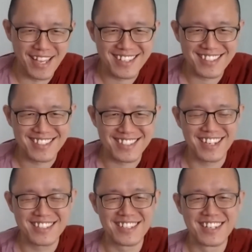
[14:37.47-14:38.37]

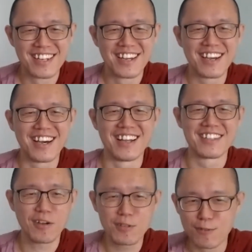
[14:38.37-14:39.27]
exercise,
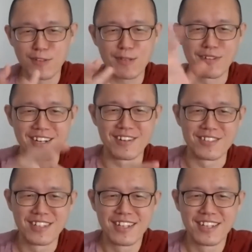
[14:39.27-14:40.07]
now you flip around.